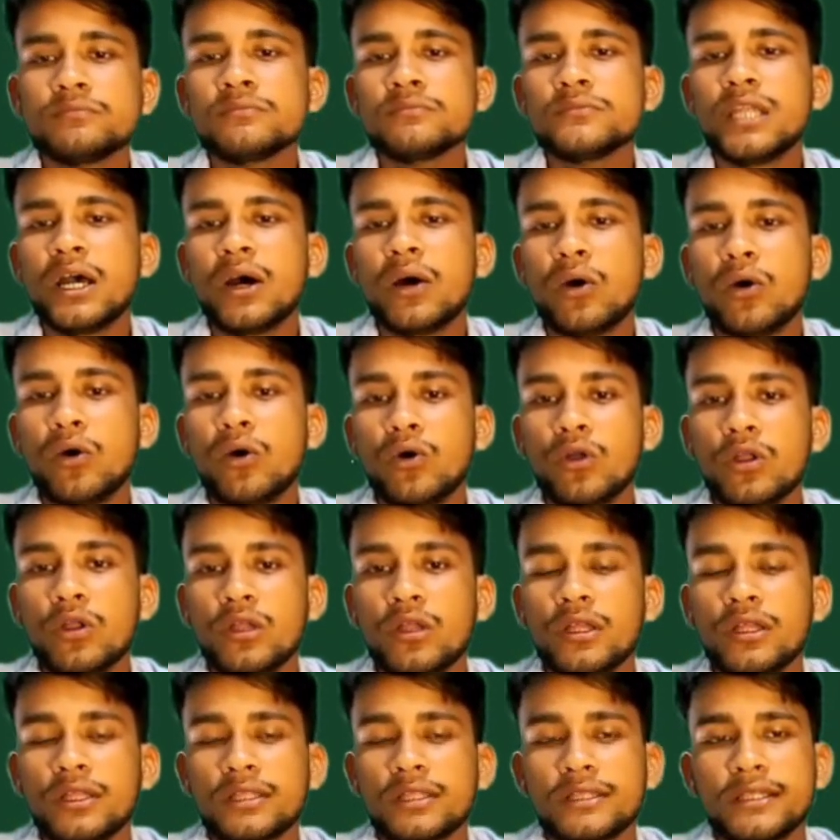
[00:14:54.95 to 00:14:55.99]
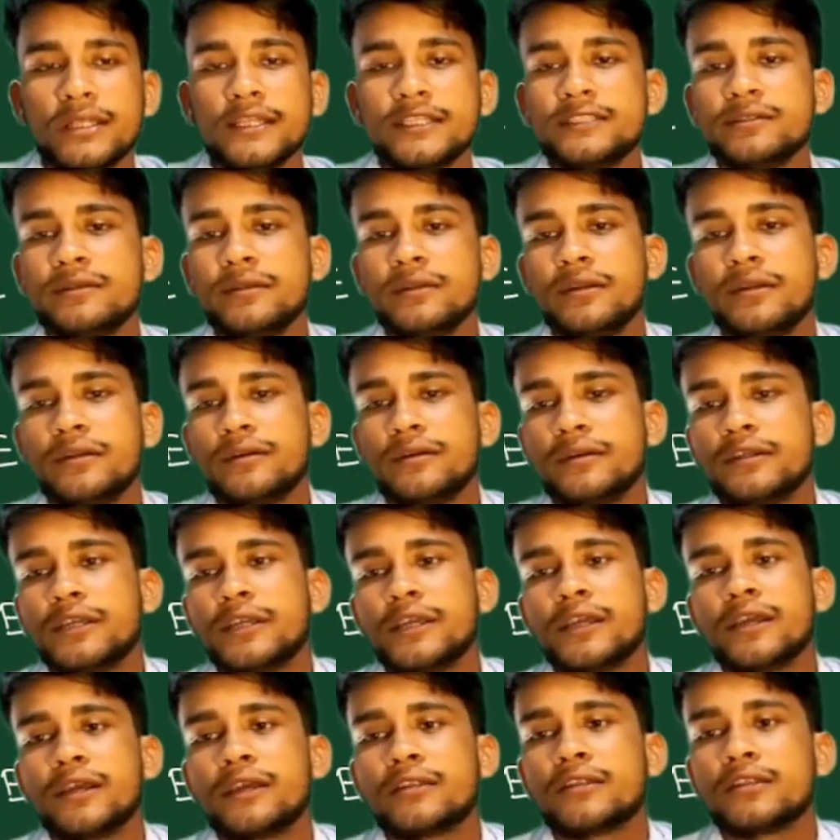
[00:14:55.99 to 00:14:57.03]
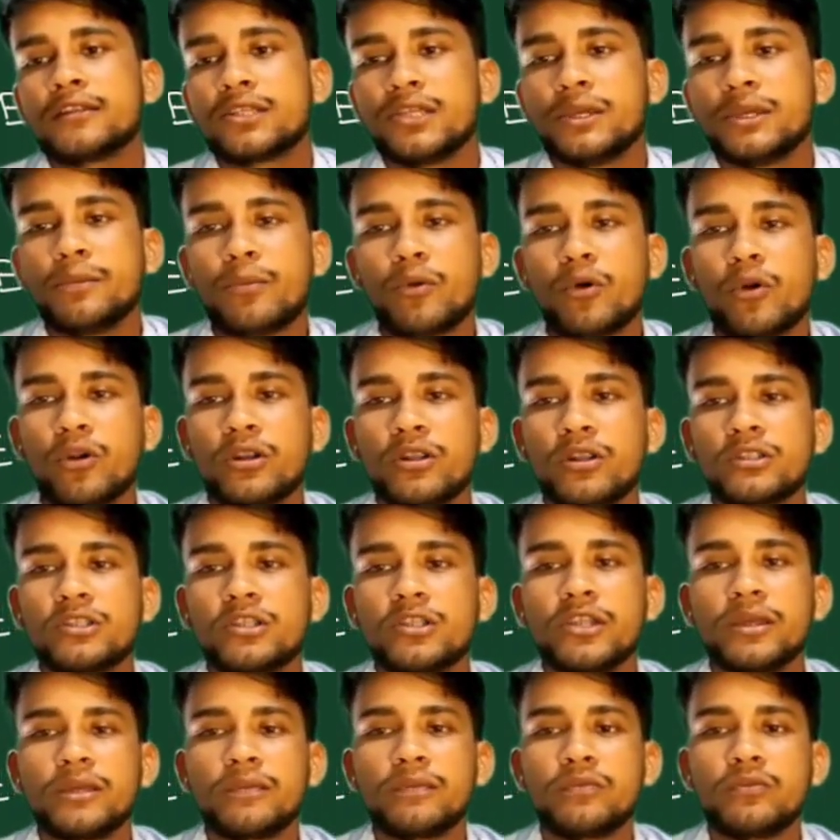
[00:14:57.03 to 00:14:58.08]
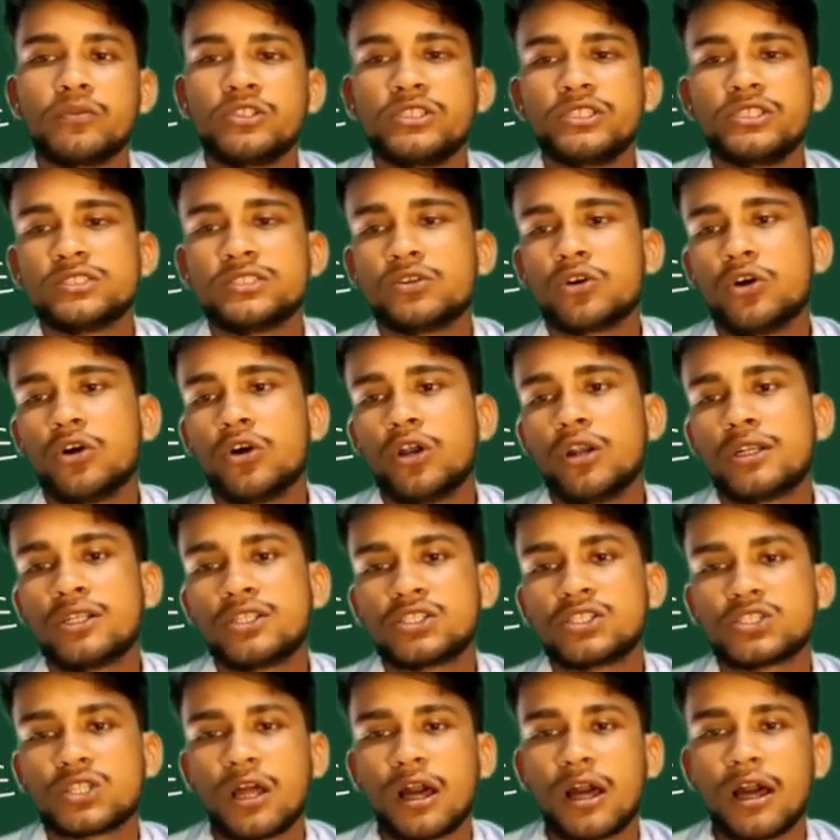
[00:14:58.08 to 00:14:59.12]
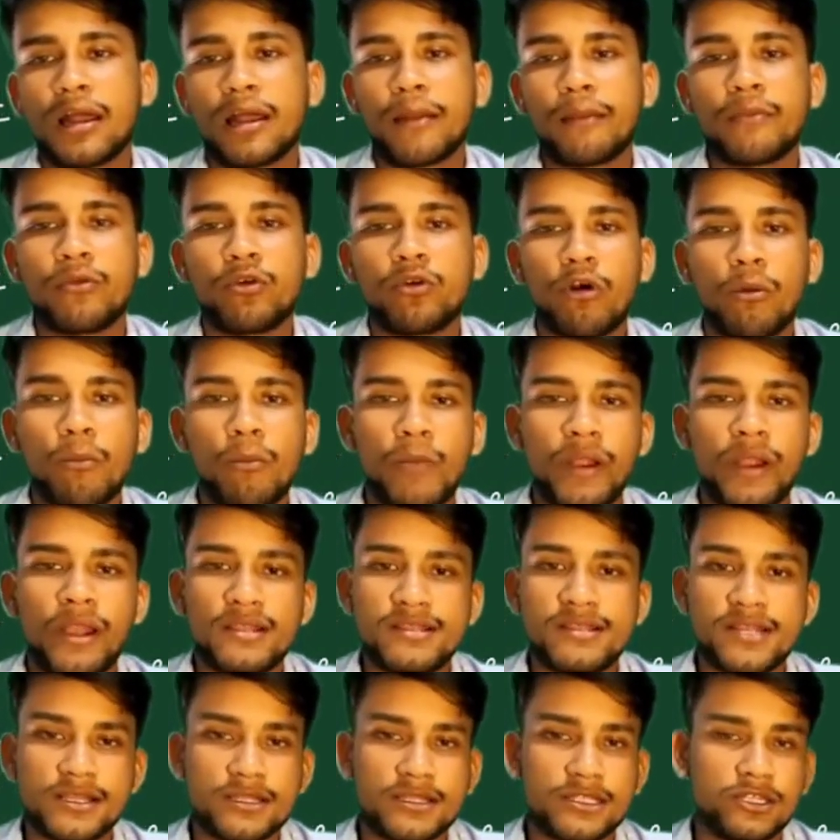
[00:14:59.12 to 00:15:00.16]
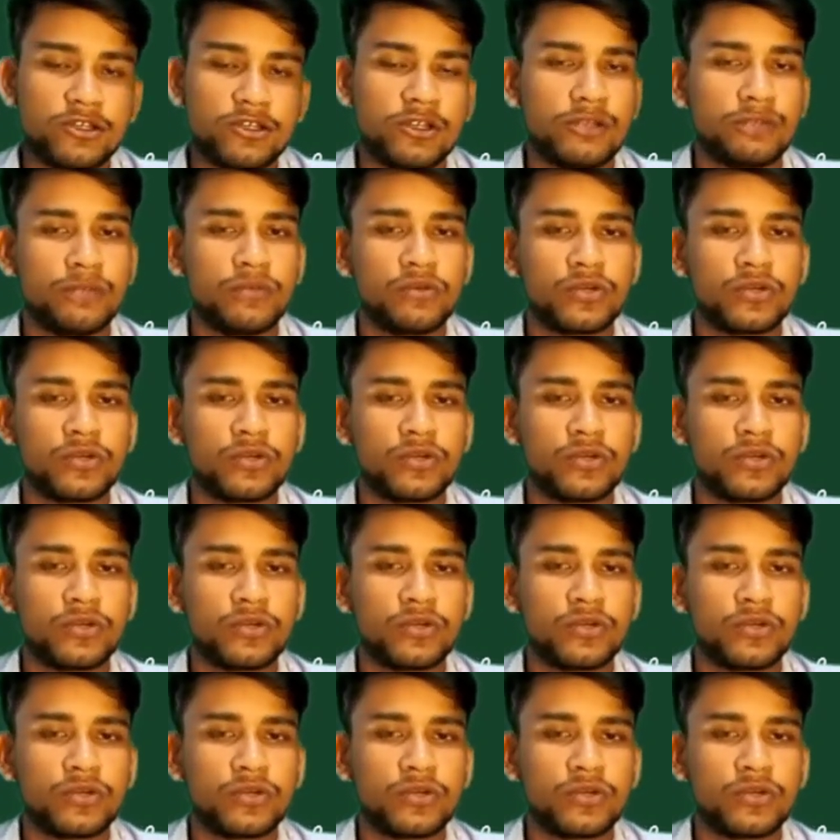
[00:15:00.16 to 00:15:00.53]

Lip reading: Now there is a important theorem which is called Strum comparison theorem.